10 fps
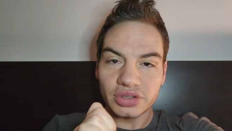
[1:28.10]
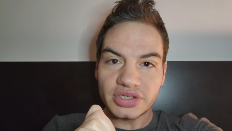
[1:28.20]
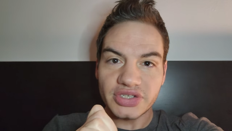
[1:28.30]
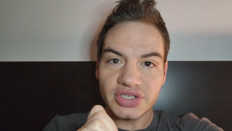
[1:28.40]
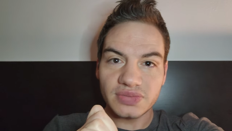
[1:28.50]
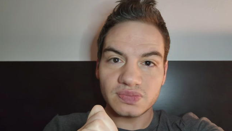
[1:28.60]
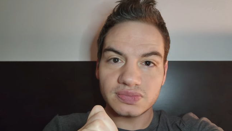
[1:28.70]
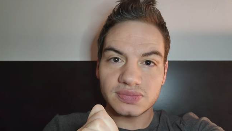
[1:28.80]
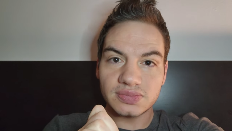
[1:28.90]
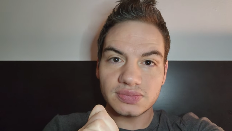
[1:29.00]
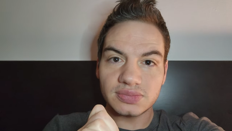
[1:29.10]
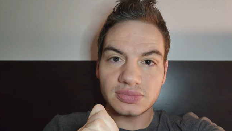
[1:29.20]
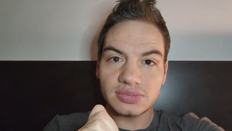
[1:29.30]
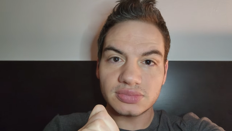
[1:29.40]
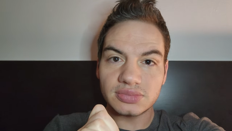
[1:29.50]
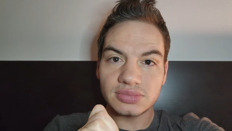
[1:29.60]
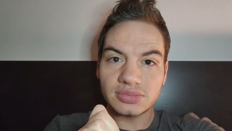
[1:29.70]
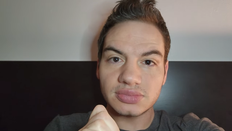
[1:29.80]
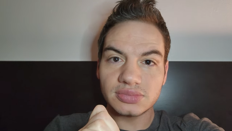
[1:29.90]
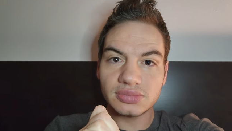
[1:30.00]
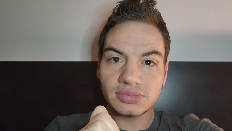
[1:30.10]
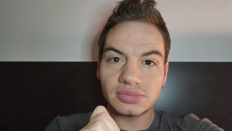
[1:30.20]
No one is speaking in this clip.